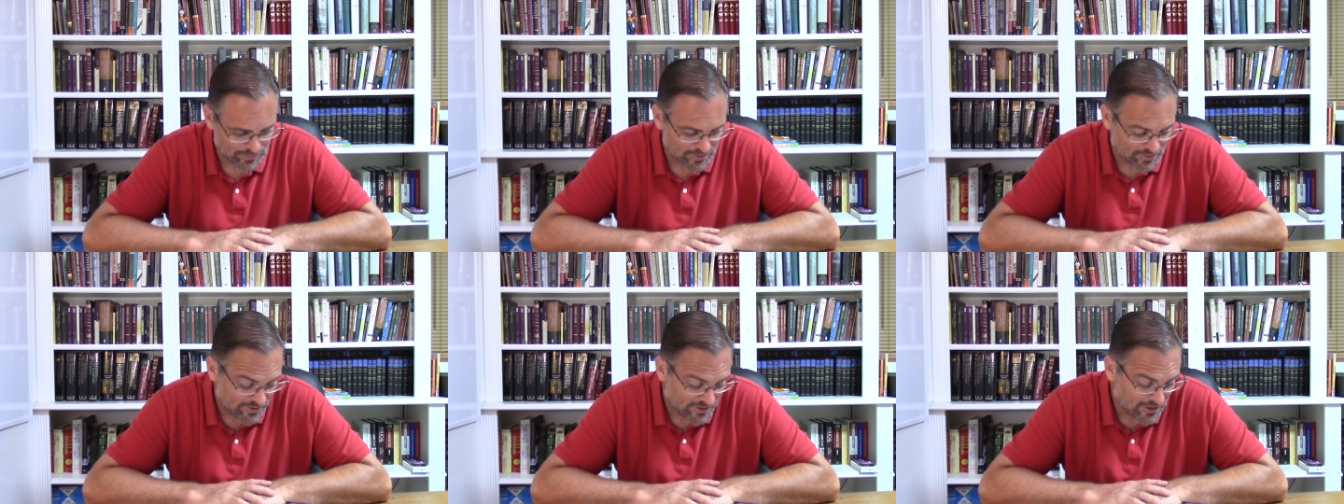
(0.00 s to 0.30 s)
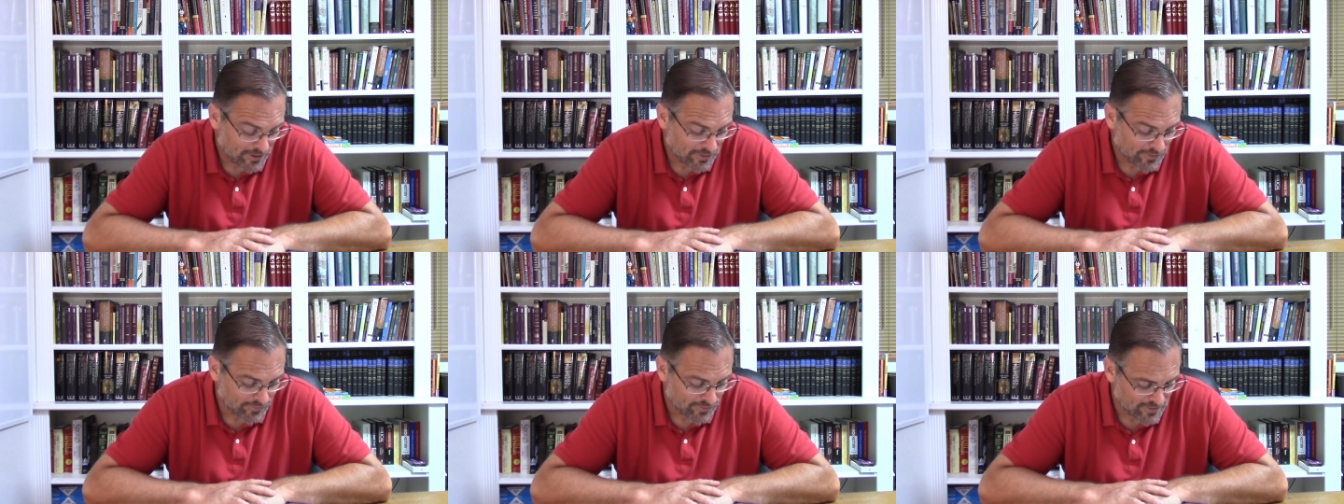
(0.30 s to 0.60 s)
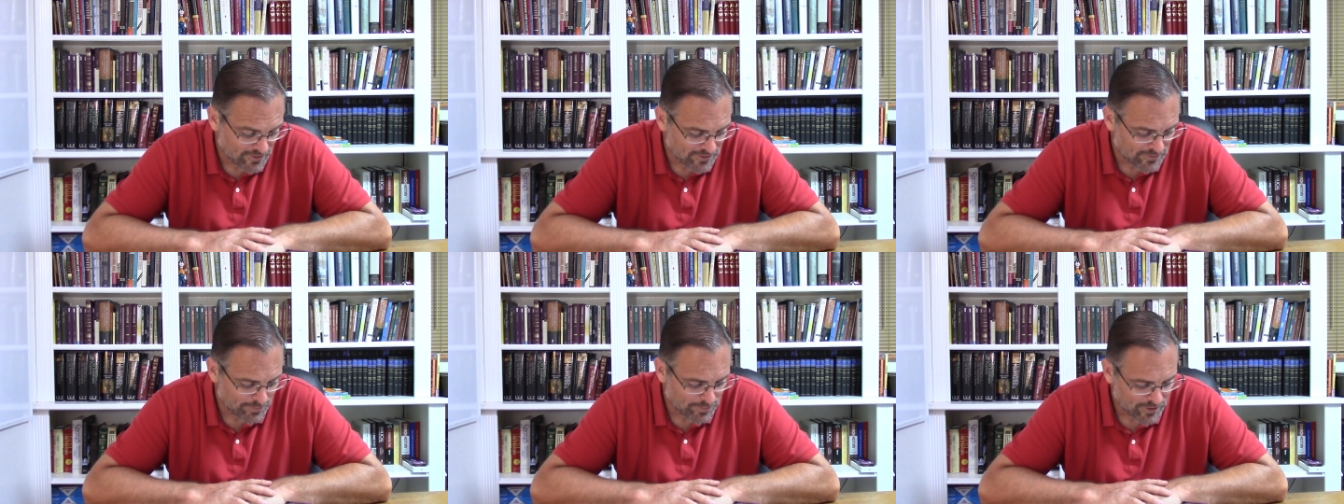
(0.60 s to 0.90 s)
We thank you for
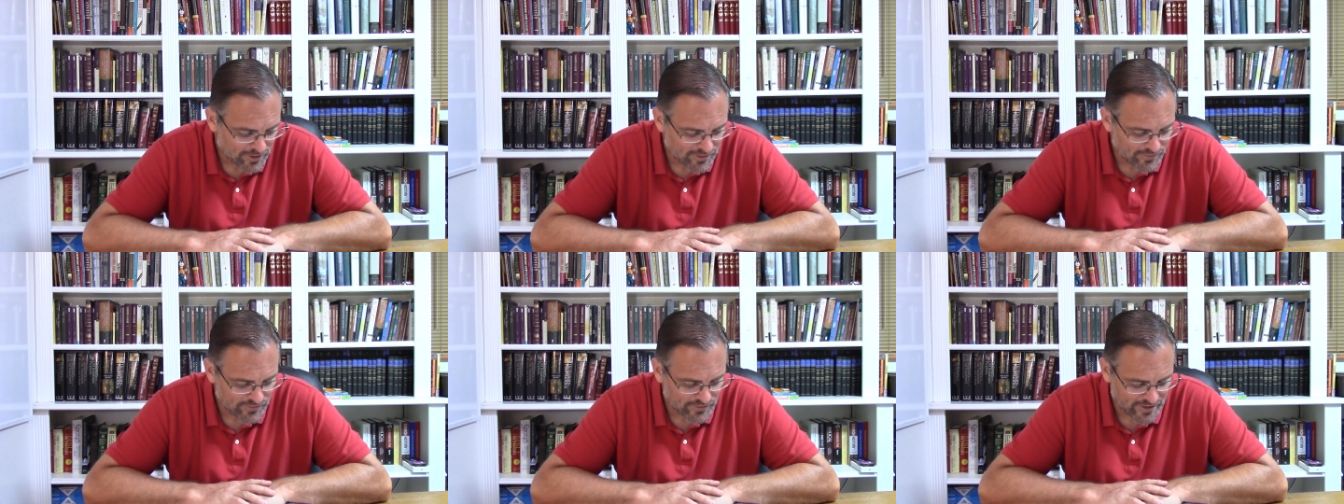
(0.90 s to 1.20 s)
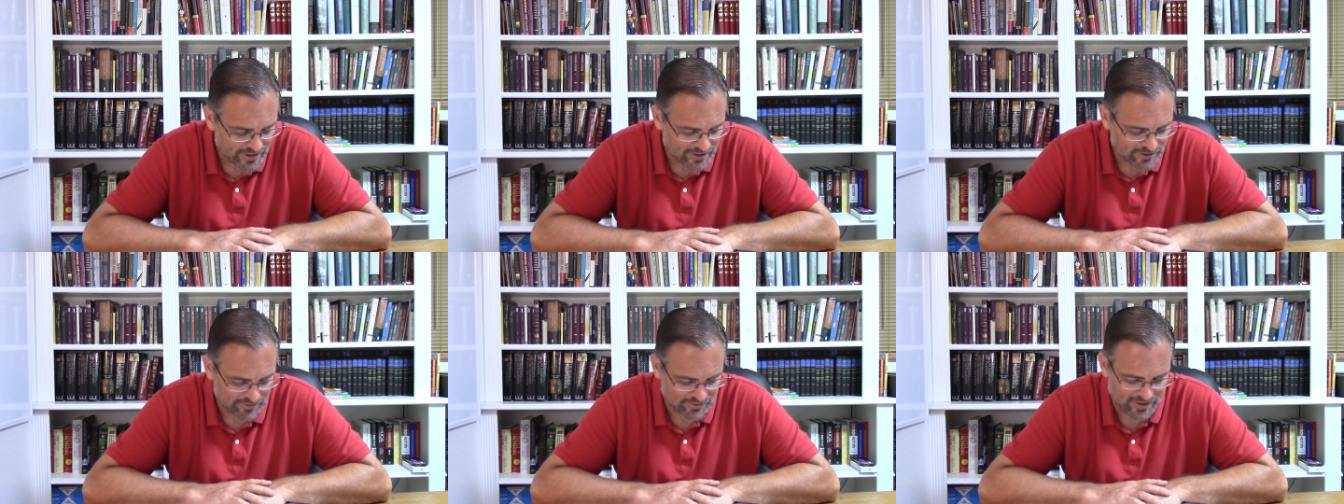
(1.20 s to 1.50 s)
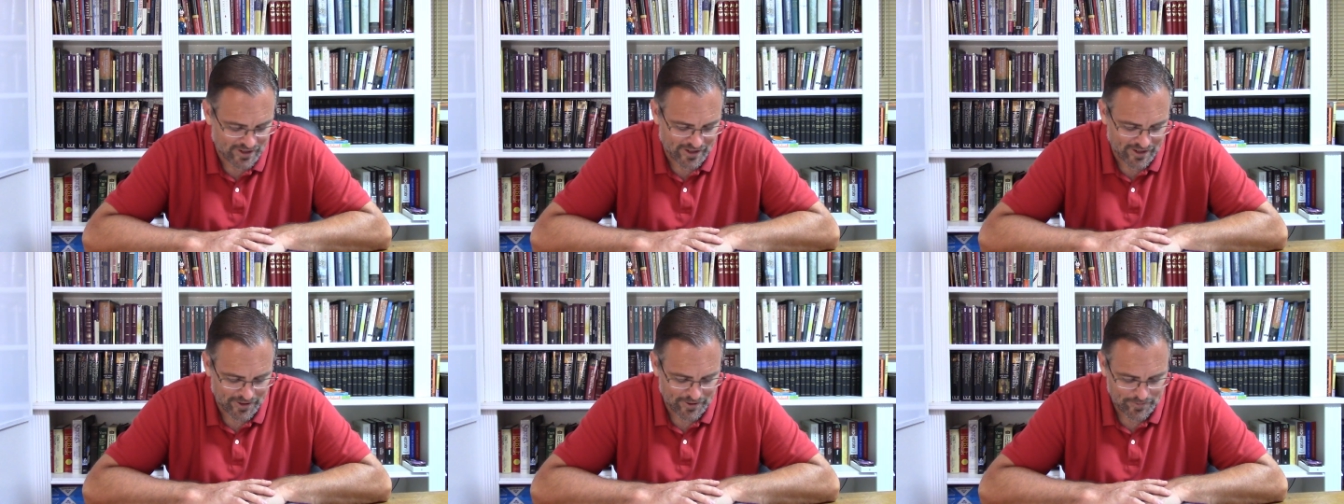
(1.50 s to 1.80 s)
this book of
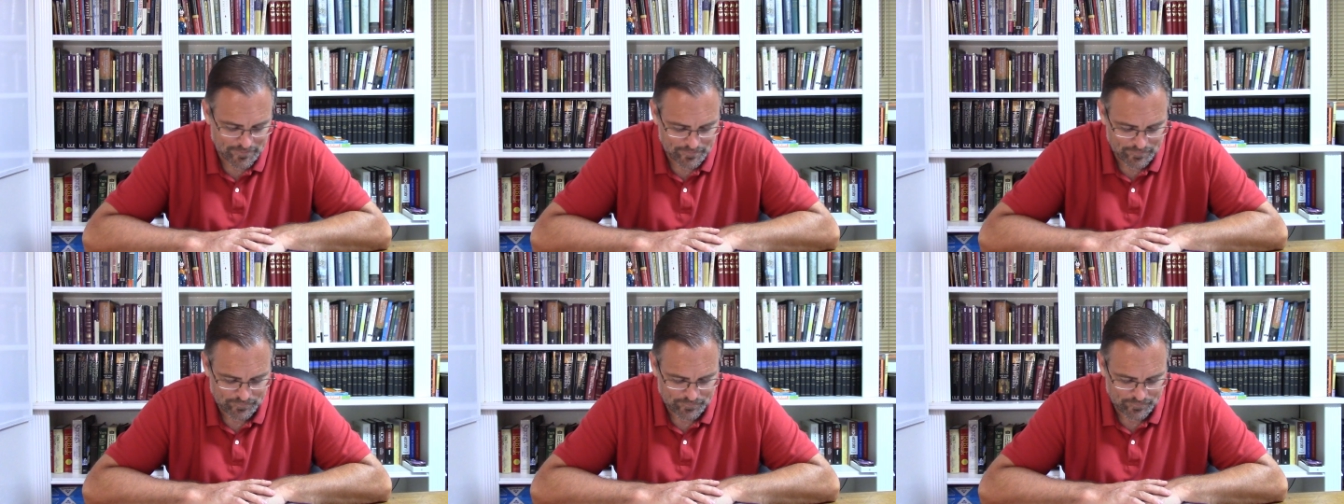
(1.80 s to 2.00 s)
Zechariah.